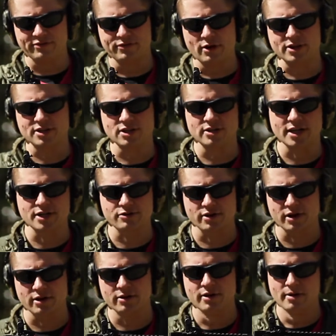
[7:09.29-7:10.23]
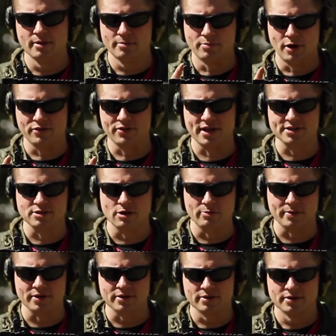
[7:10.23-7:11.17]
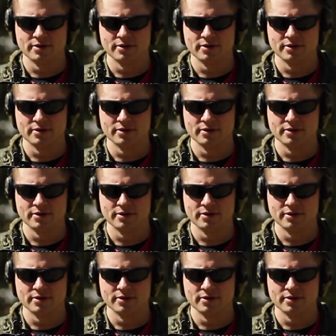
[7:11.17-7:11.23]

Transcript: focusing on that trigger. Both eyes open.